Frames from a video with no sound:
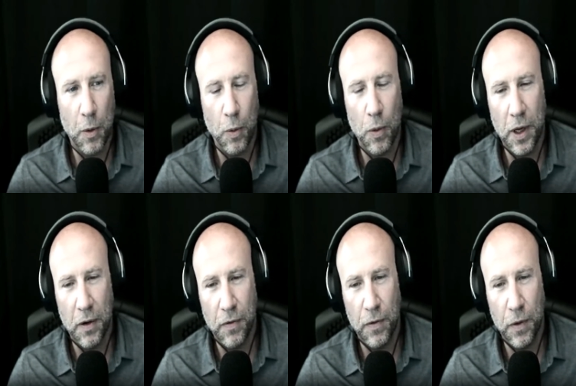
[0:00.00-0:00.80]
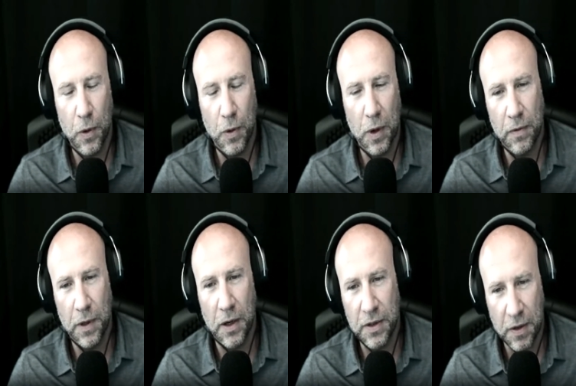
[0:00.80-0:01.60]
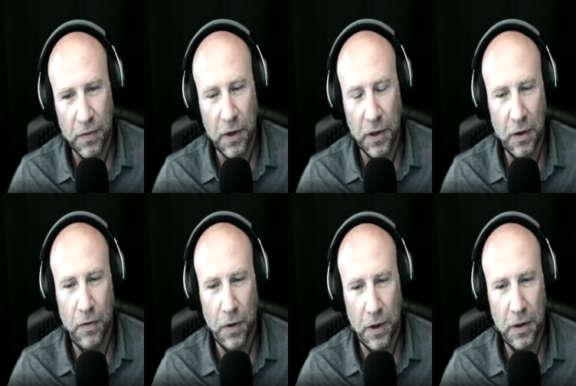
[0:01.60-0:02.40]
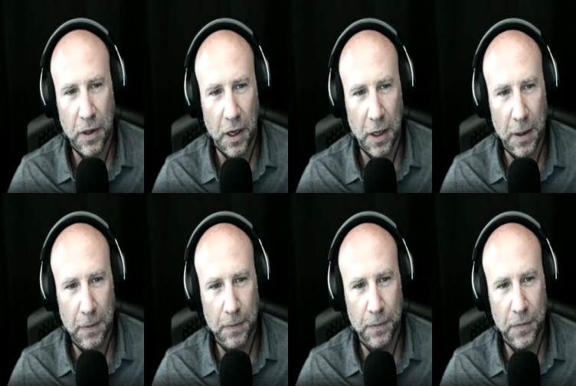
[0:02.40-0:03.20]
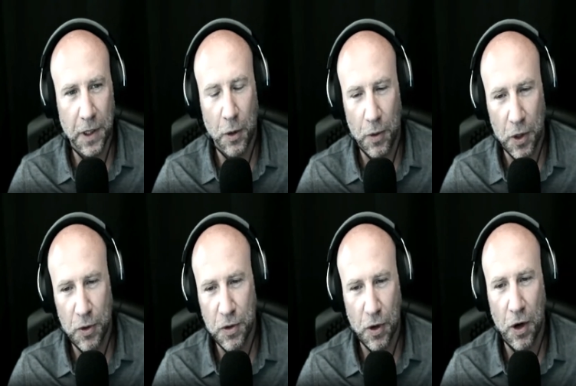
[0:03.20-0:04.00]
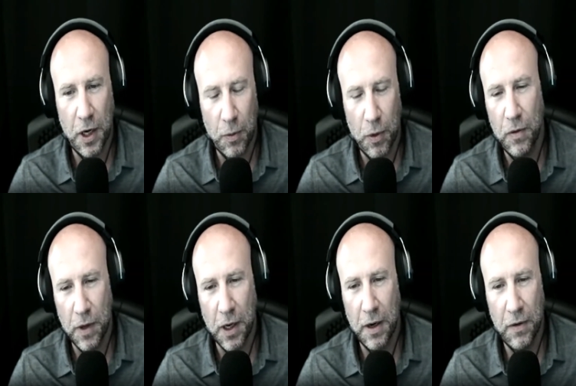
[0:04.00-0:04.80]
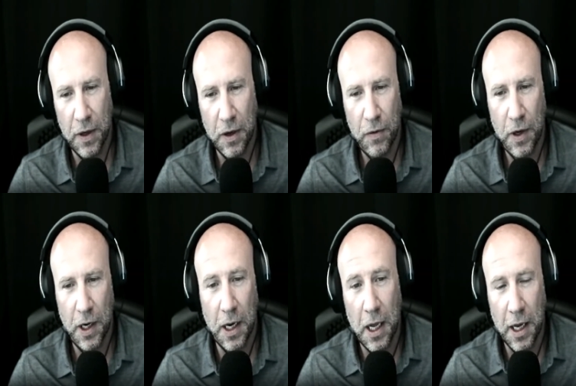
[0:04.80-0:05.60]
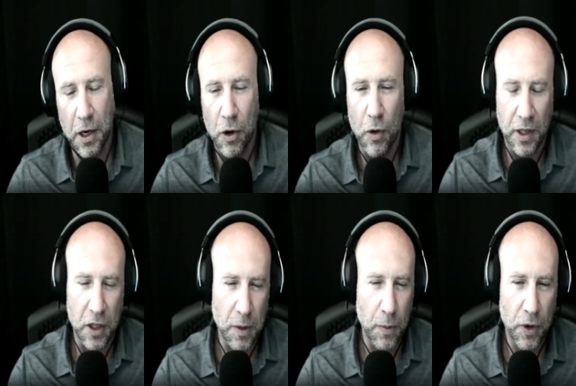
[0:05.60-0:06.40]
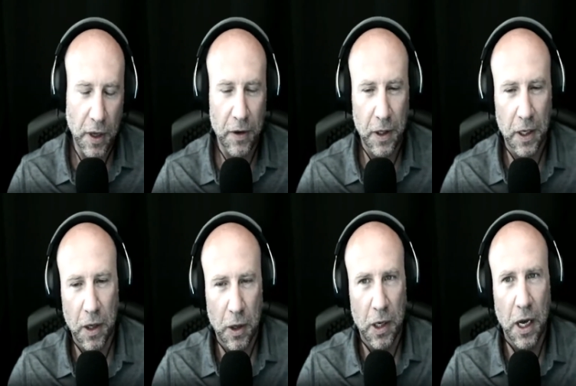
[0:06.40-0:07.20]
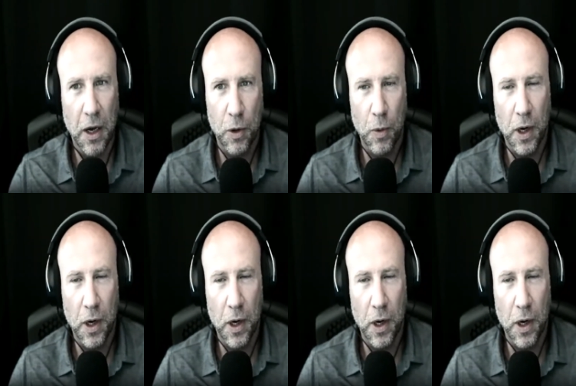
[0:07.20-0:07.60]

If you would have done something different, when you started, would you have done anything different? And you already touched upon that now you wanted